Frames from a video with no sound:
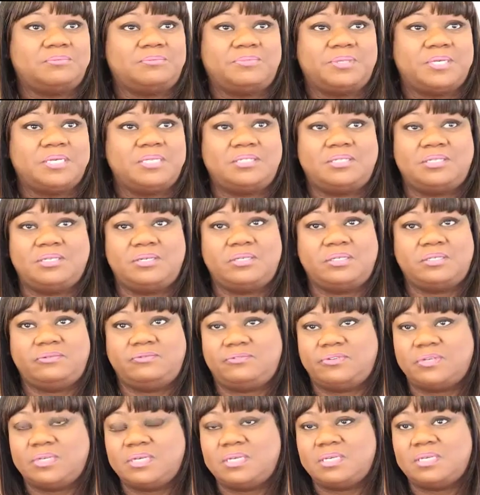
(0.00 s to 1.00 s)
Been to
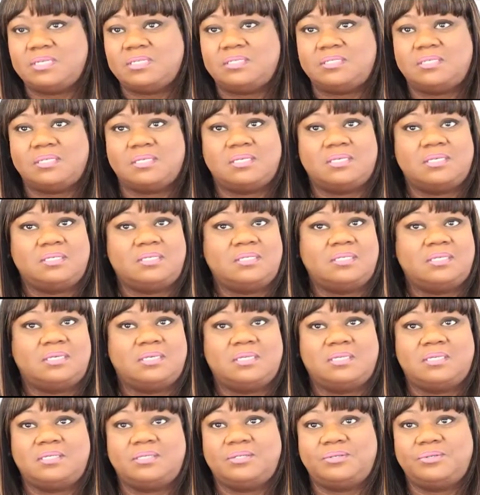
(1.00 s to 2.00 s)
events
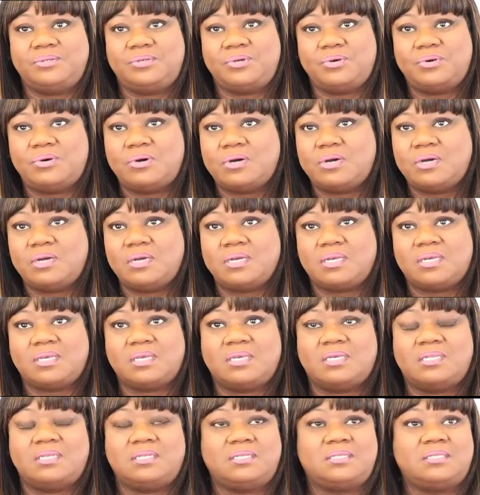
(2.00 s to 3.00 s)
in New York
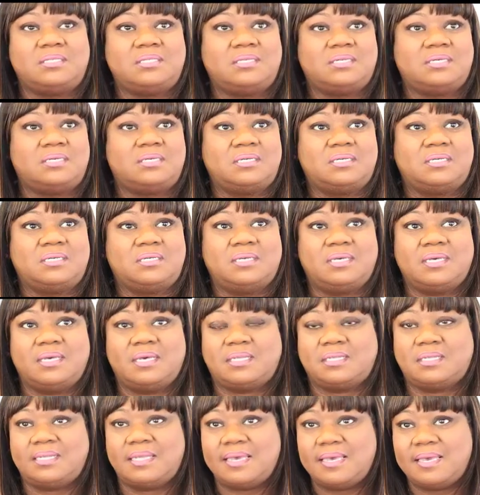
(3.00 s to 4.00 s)
and
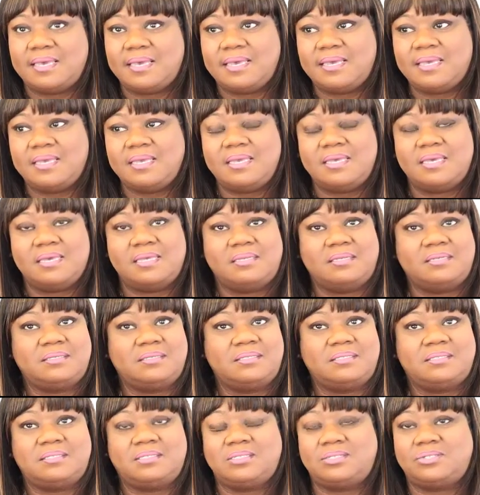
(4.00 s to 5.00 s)
LA
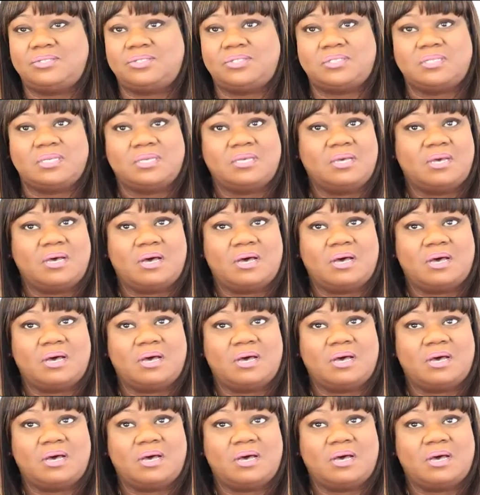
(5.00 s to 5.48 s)
and just